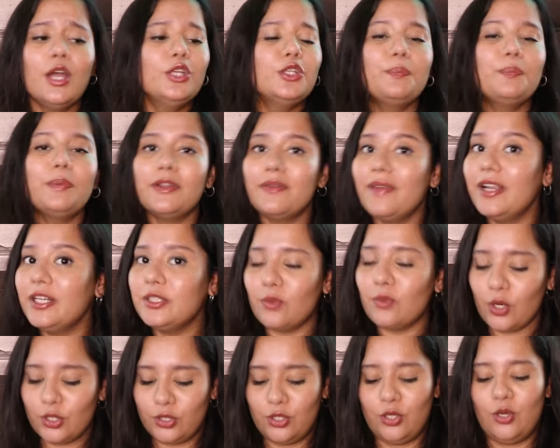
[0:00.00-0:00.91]
to prevent
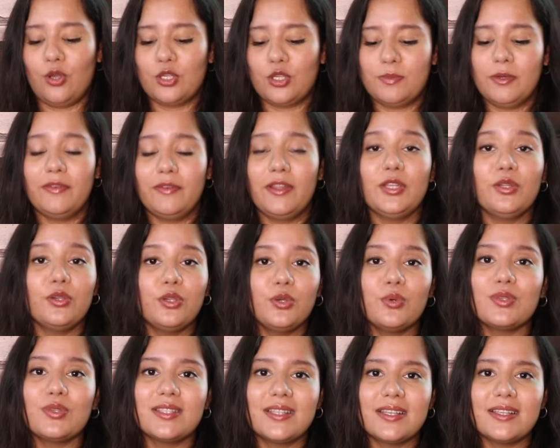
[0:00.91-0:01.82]
water loss. But when you
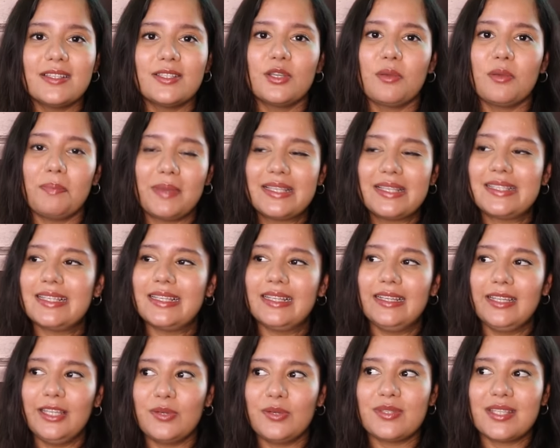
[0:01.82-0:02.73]
use this, you're
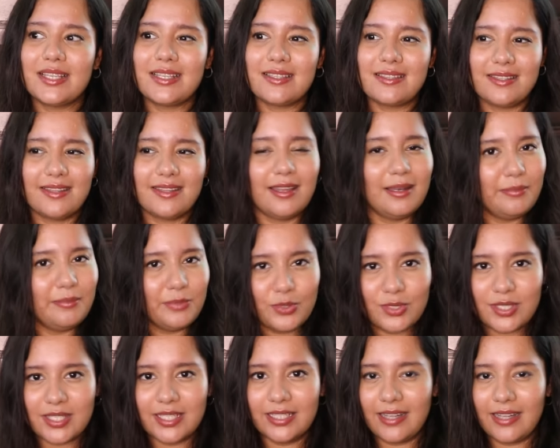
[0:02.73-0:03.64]
basically using snail
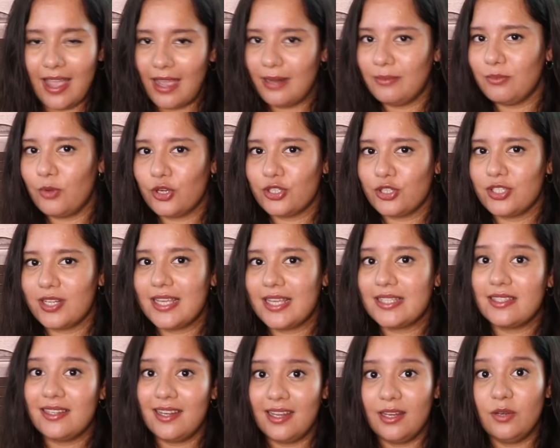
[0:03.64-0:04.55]
mucin and
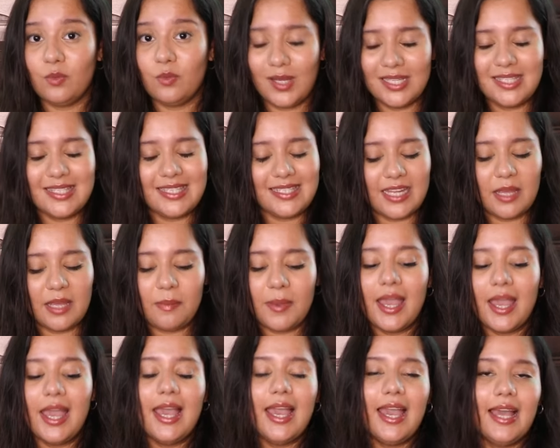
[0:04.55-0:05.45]
moisturizer in one step,
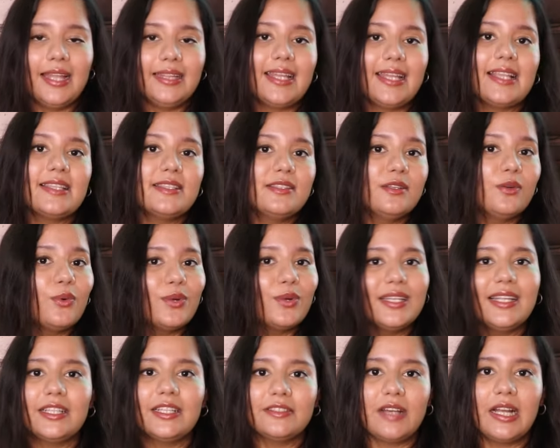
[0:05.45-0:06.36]
and that's the
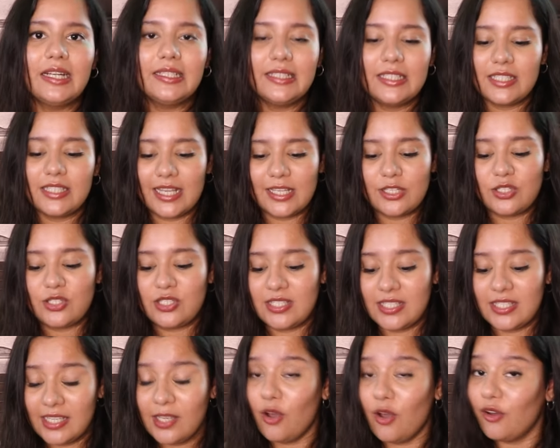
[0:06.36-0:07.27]
only advantage I
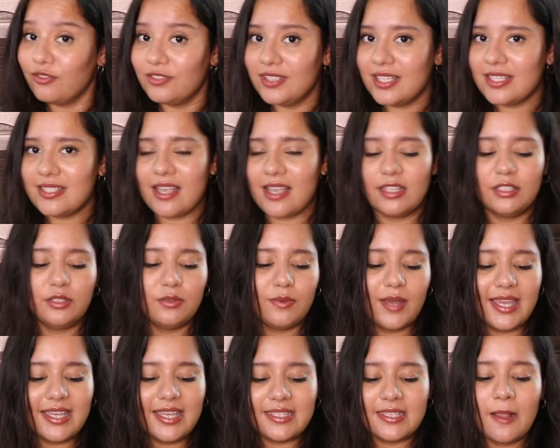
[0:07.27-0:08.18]
see of this.
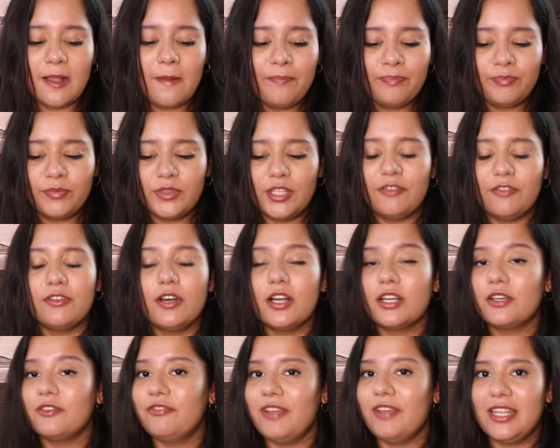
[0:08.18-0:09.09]
Otherwise, they
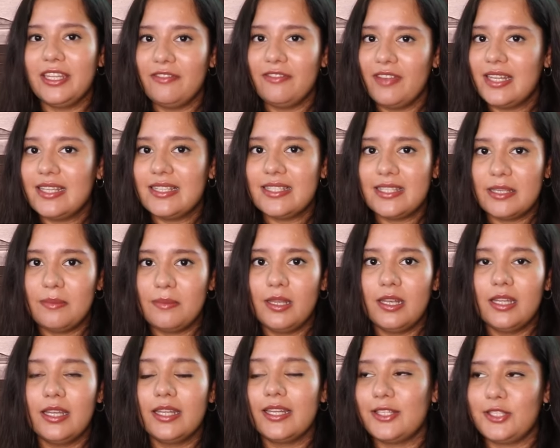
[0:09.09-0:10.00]
work very, very
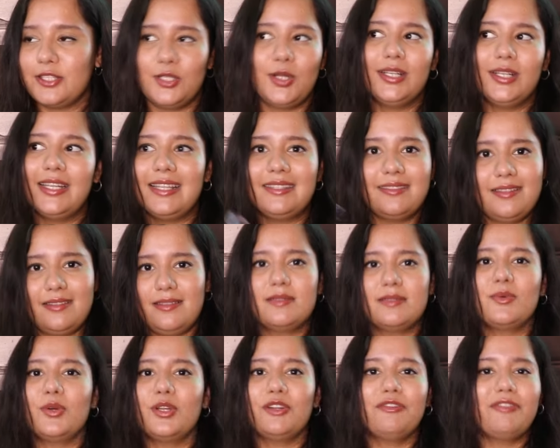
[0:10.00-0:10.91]
similar. It's not like this
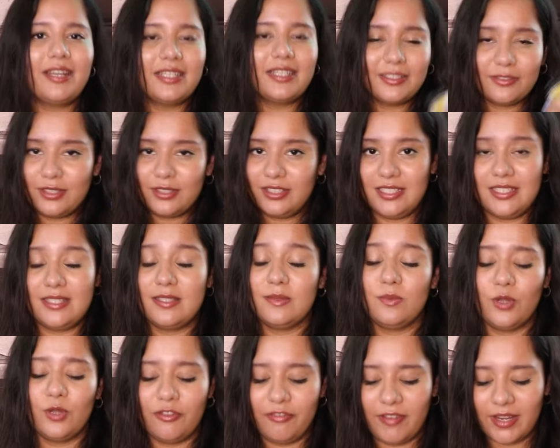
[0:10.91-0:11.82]
is more effective or this
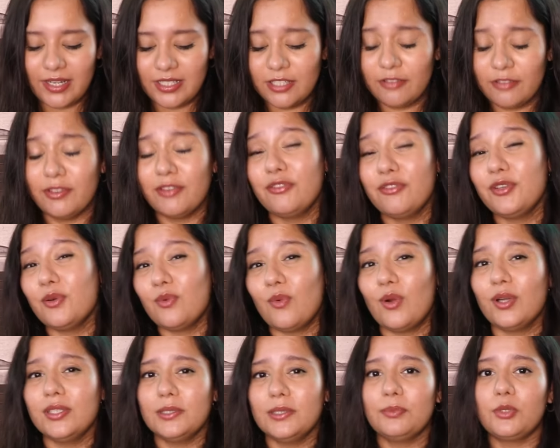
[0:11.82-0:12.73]
is more effective. If you
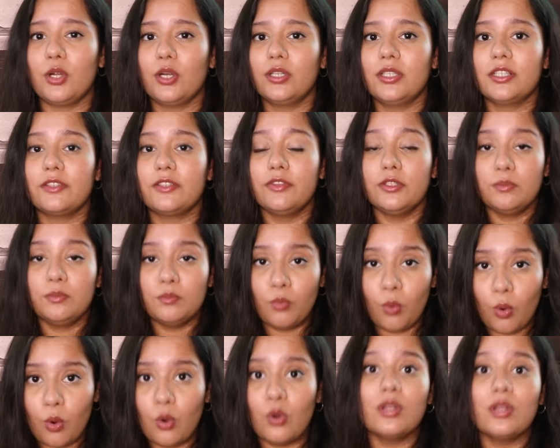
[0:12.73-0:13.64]
want a product with
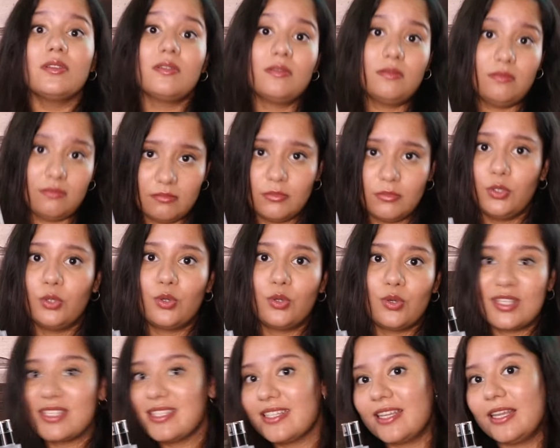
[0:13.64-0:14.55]
more, you
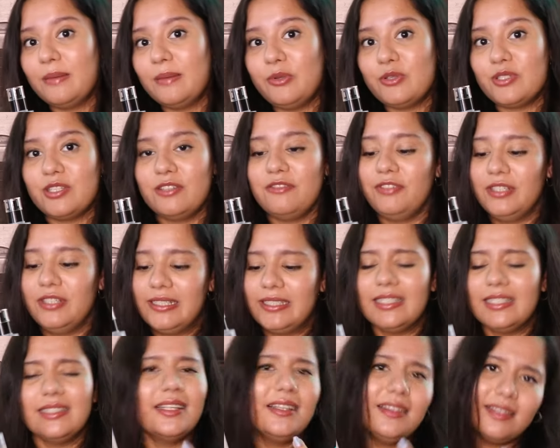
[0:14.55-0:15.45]
know, snail mucin
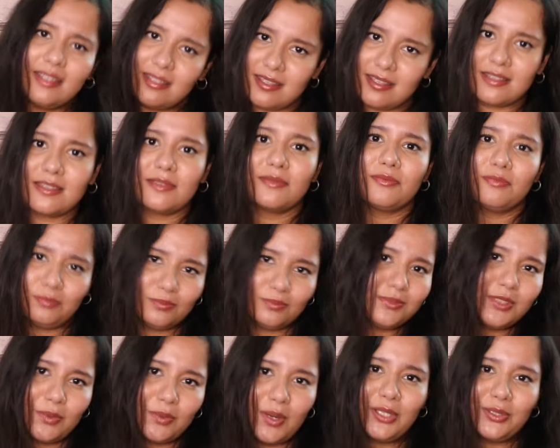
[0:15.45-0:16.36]
filtrate, then this is
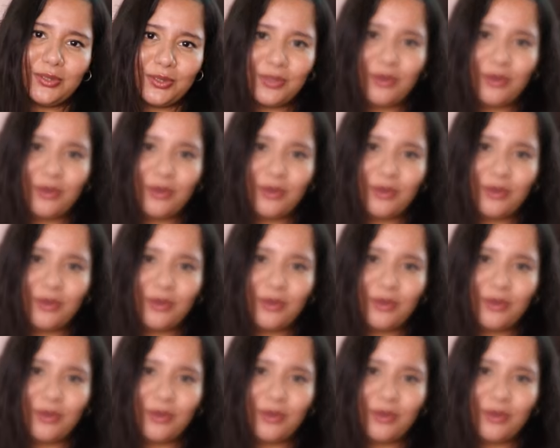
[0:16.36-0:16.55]
the one to